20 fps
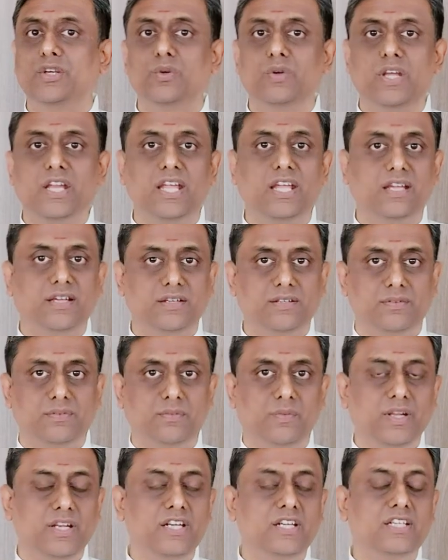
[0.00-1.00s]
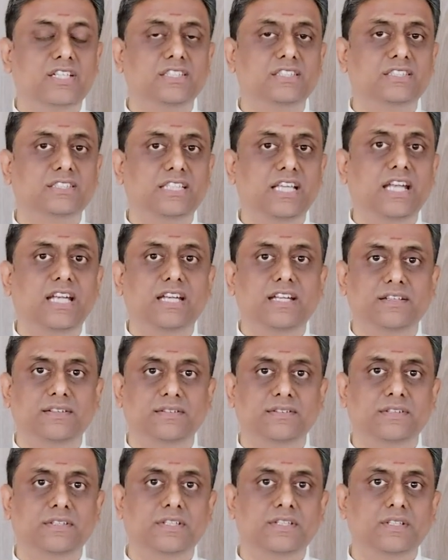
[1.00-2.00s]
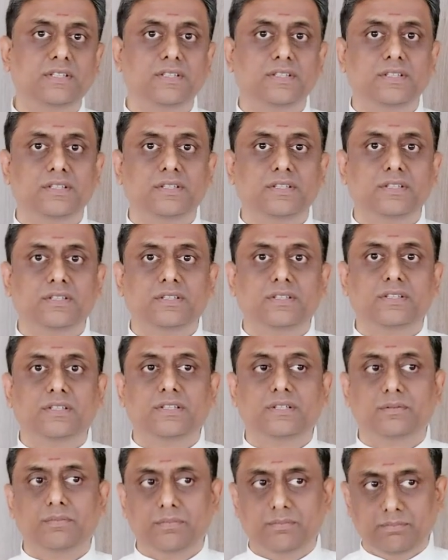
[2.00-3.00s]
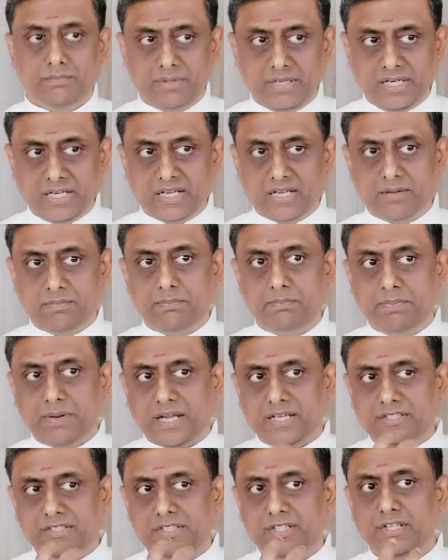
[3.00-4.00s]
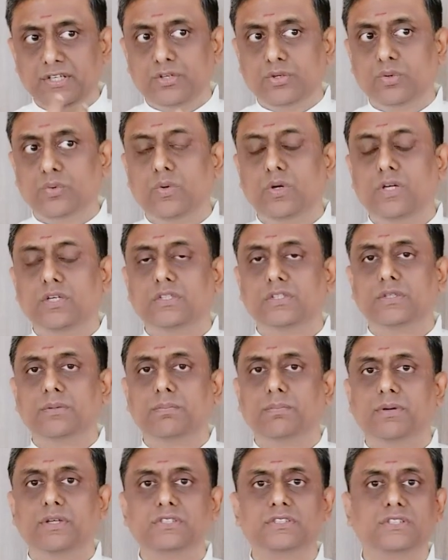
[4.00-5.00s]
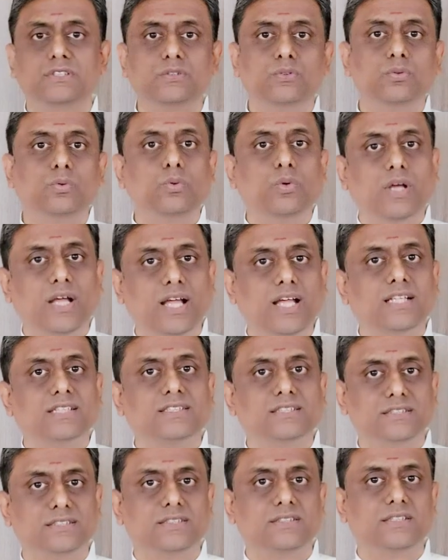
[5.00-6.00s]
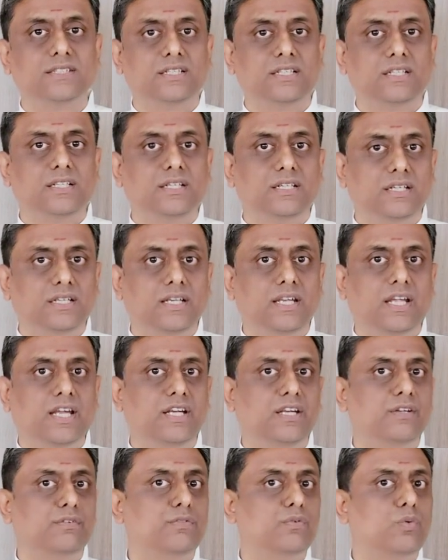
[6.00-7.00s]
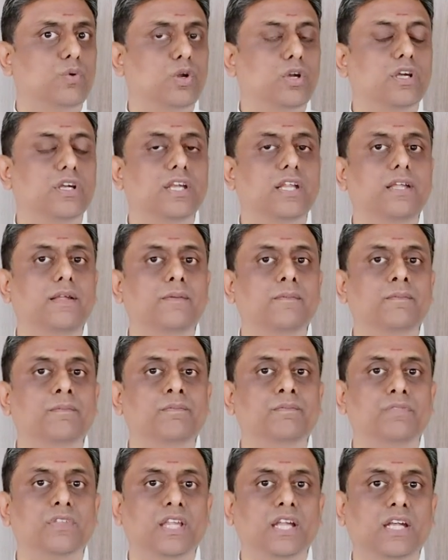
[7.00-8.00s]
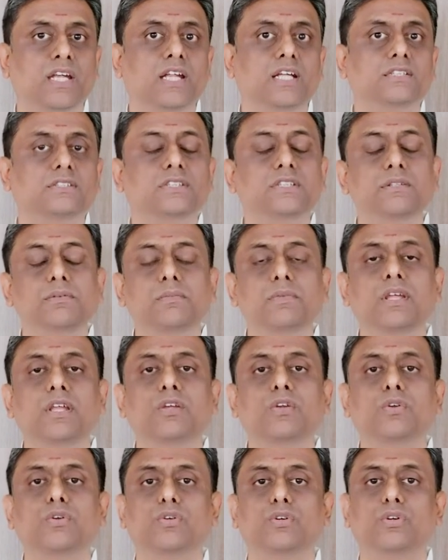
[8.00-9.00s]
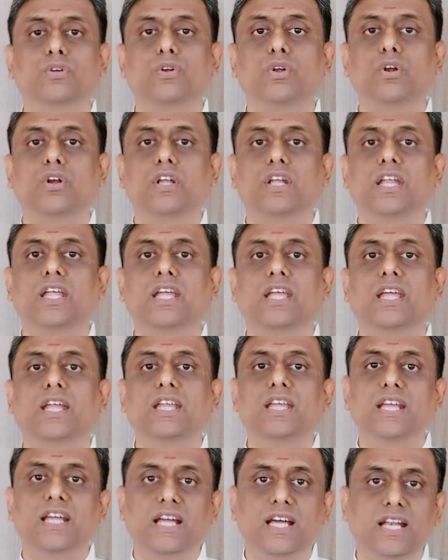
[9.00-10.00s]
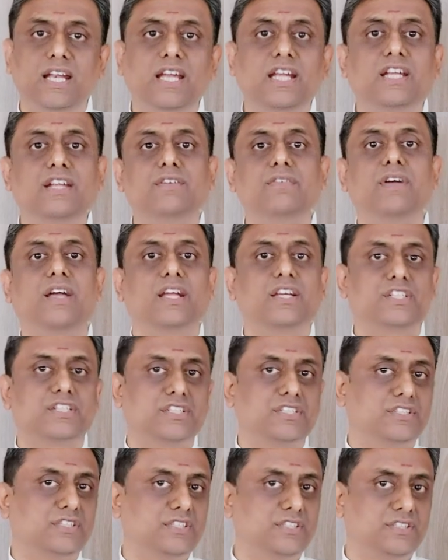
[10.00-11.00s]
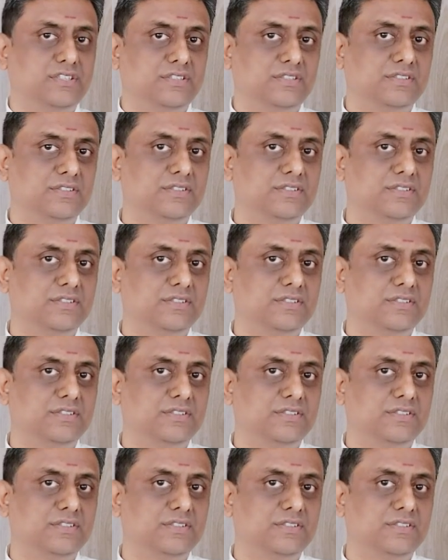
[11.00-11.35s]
to take. When it is said, be compassionate towards a person who has a negative quality, that doesn't mean you should not take any corrective actions.